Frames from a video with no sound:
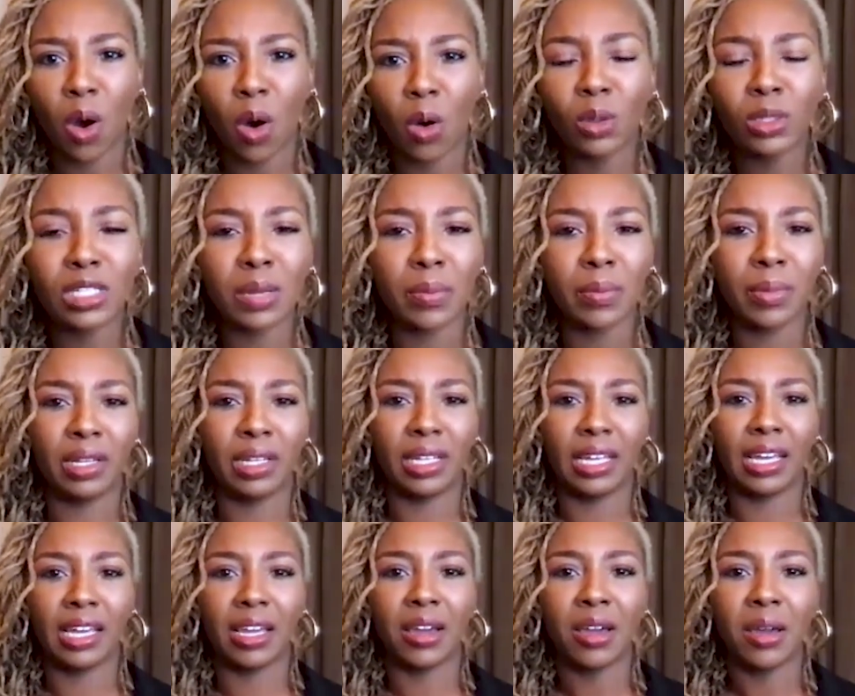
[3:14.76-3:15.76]

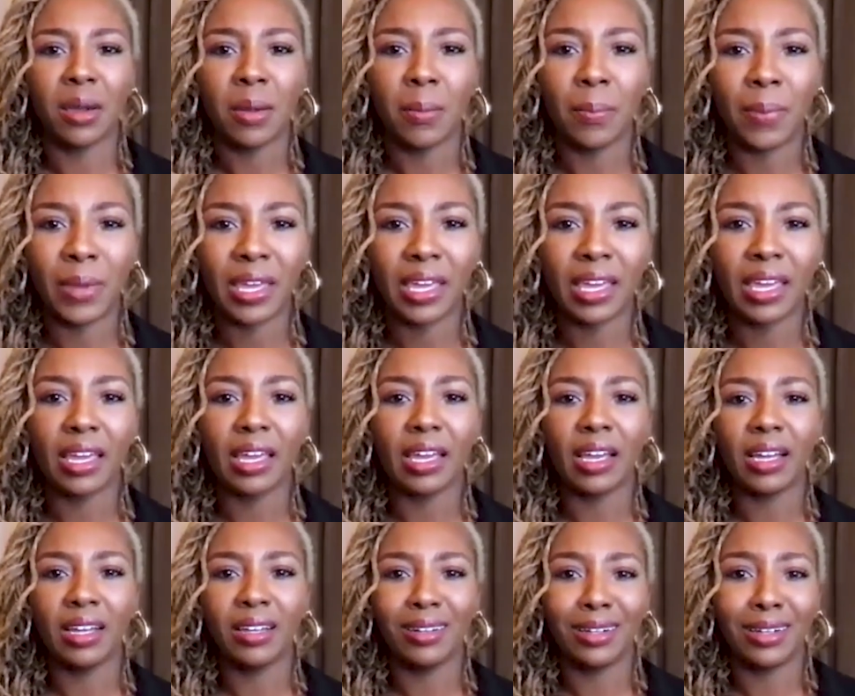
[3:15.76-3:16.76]
ultimately
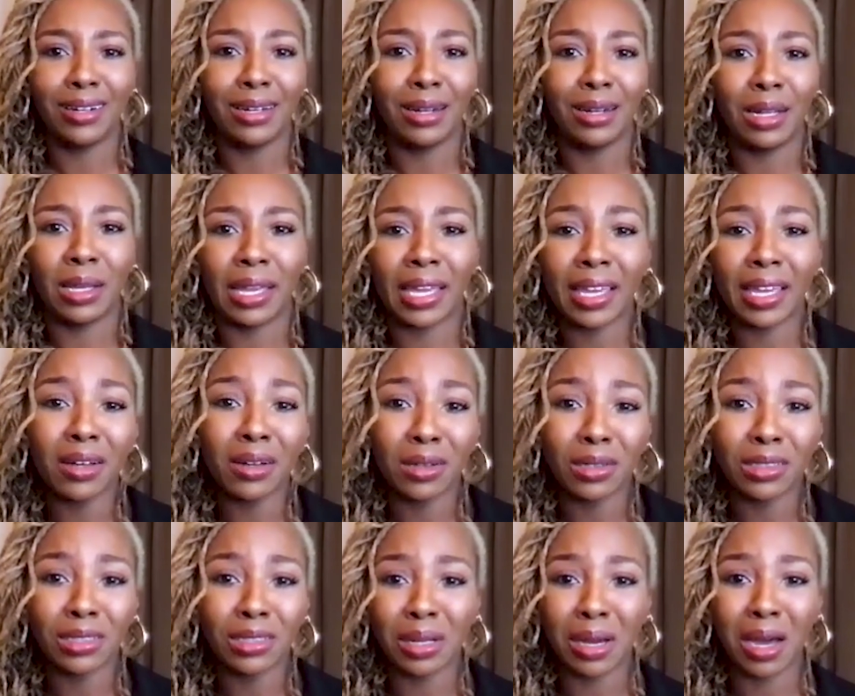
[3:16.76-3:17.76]
being
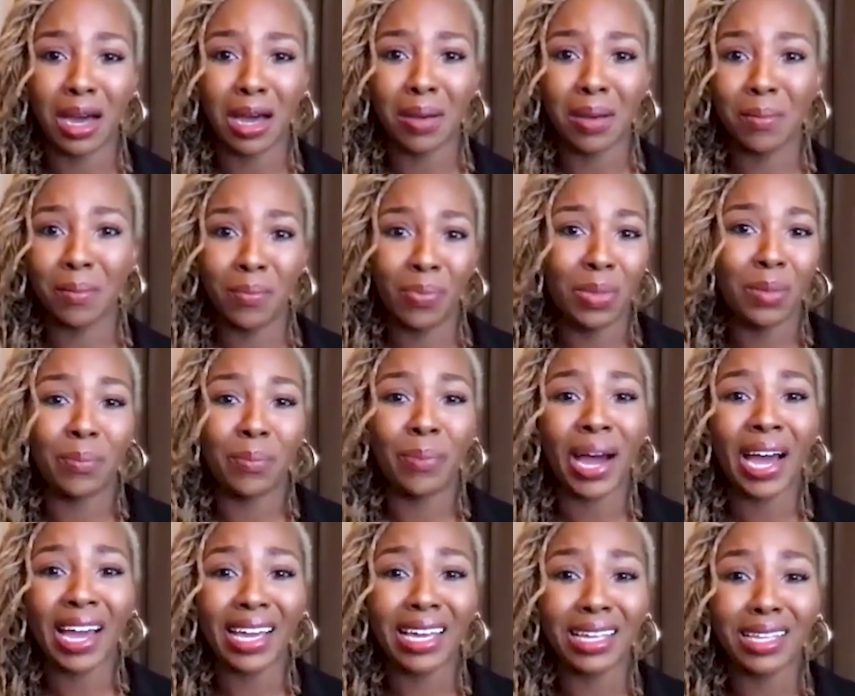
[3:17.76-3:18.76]
killed
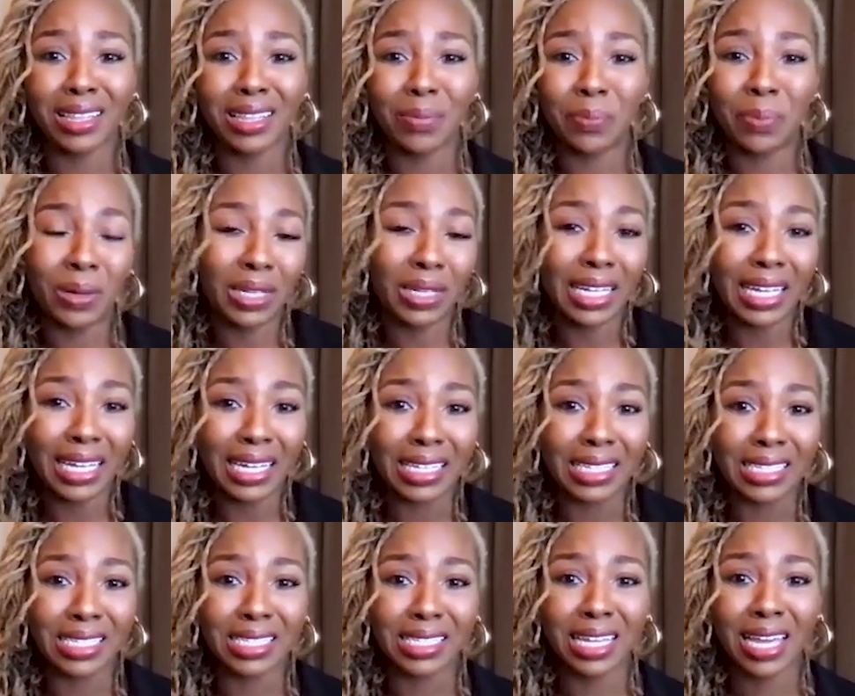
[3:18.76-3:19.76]
by the
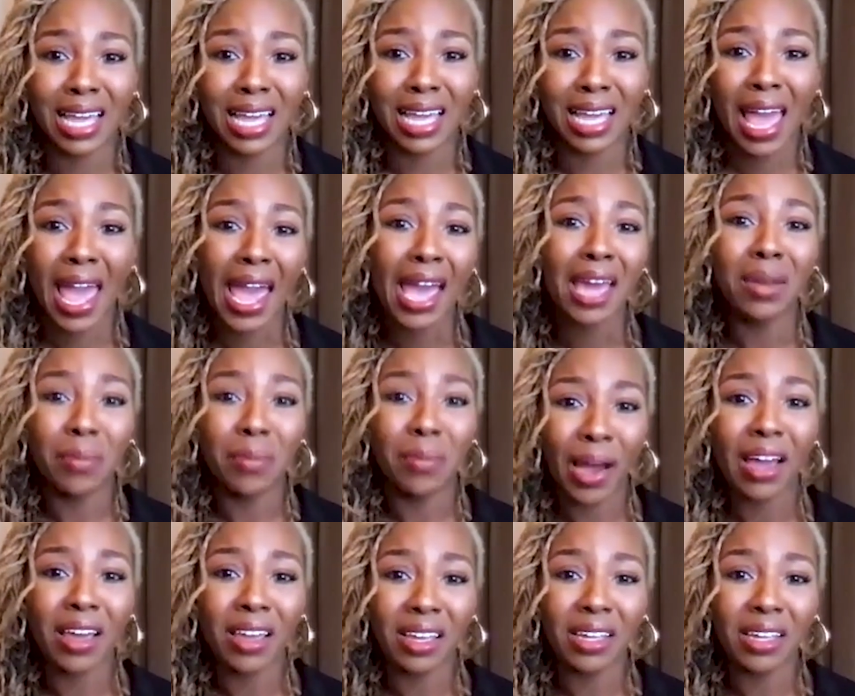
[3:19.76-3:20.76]
police and
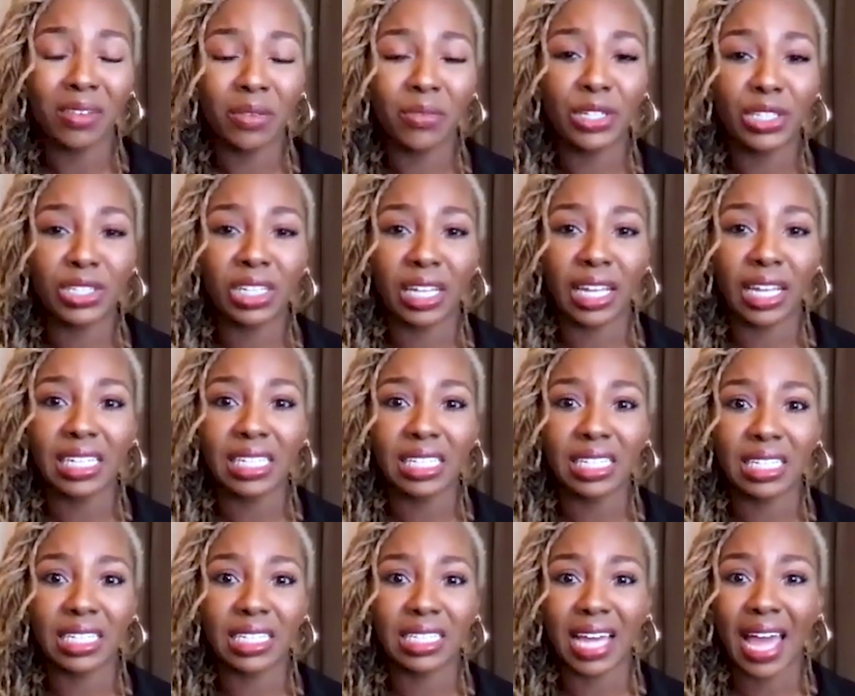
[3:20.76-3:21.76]
by
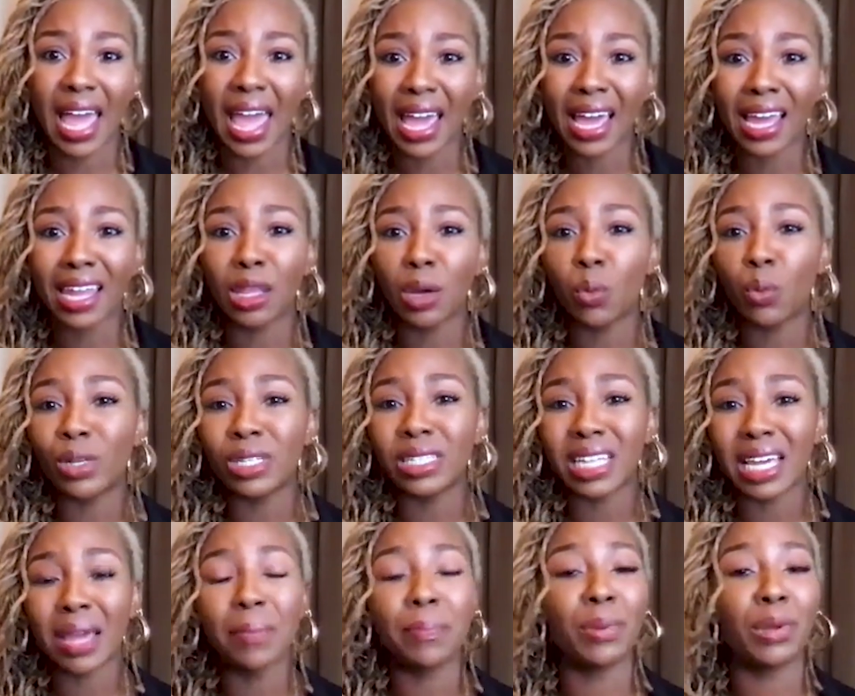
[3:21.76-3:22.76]
vigilantes, and there was
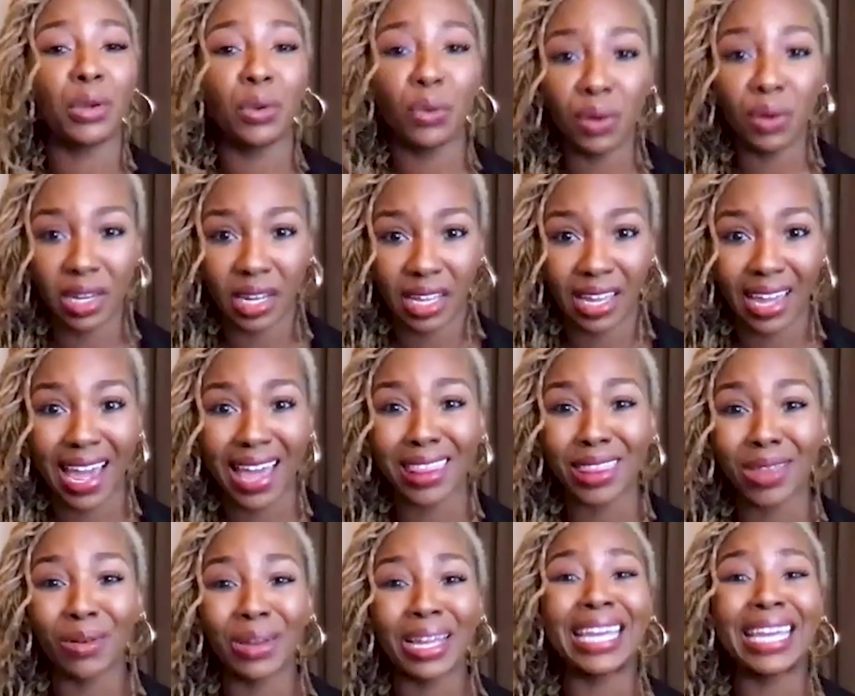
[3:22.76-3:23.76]
impunity, and
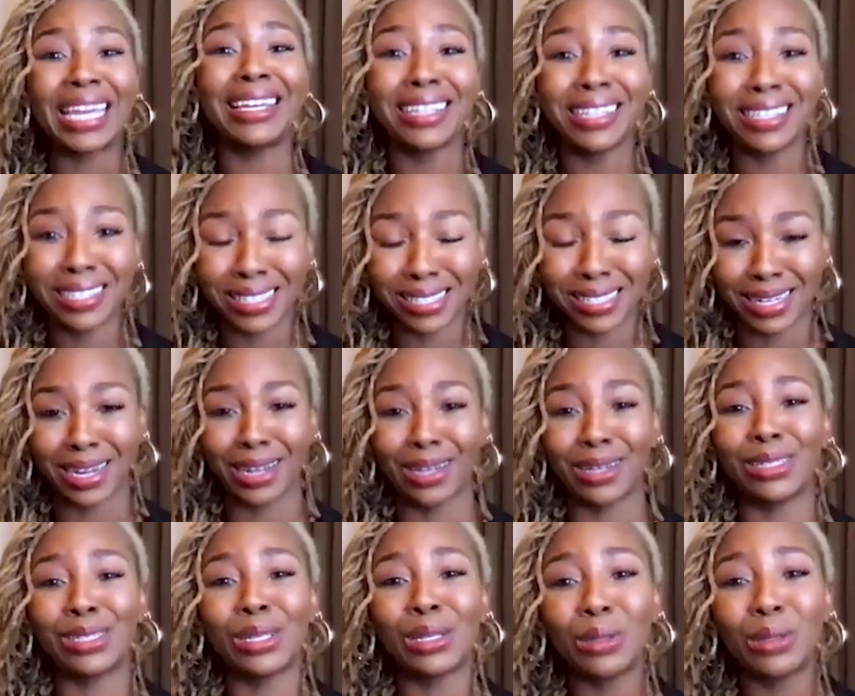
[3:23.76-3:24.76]
there is and
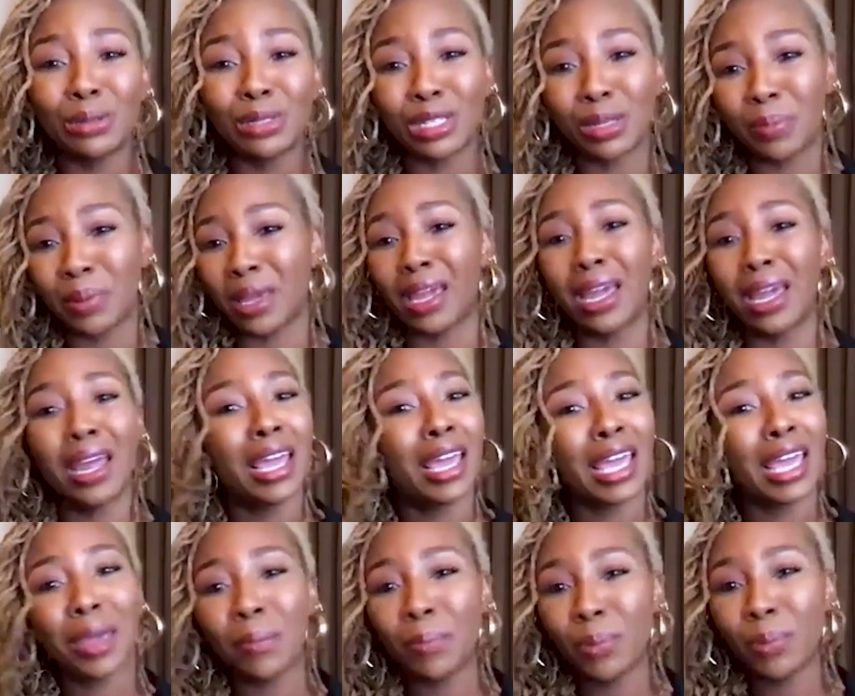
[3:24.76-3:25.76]
continues to be
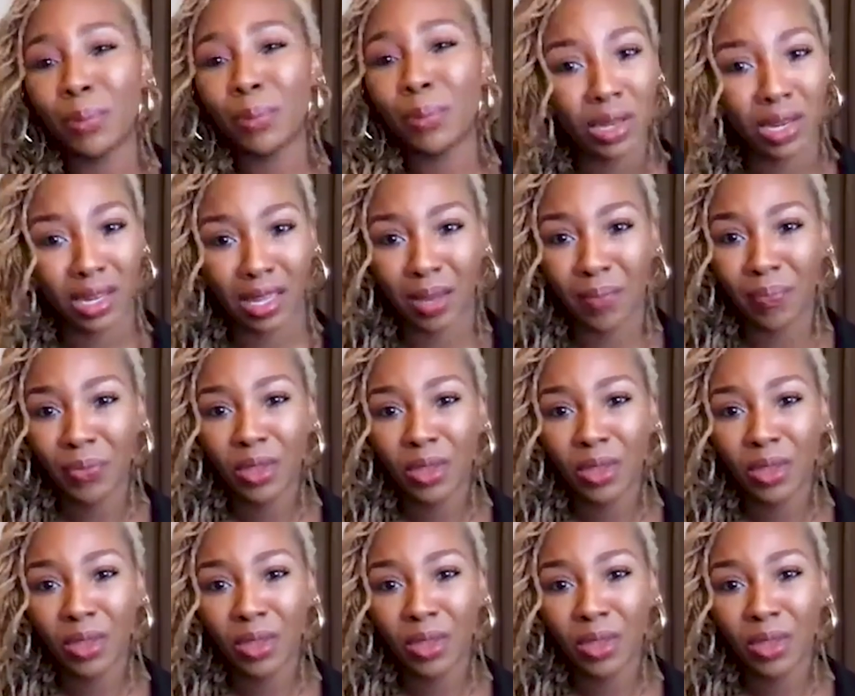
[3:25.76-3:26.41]
impunity.